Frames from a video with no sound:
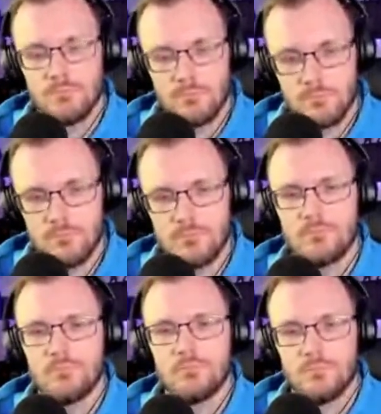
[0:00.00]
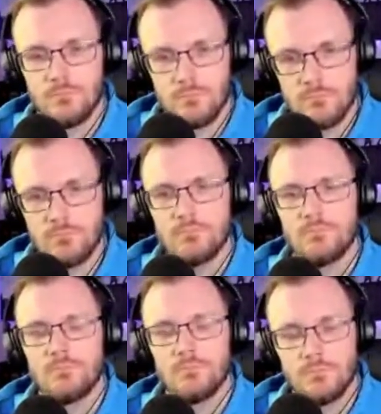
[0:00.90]

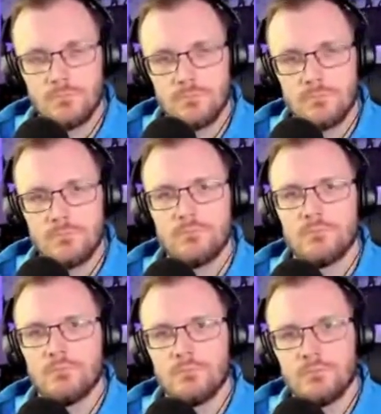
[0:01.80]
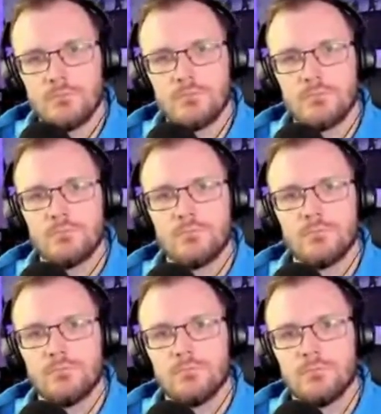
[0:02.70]

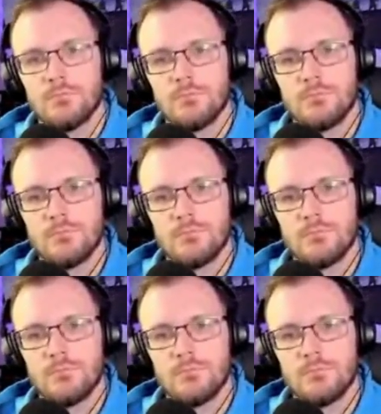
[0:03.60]
(not speaking)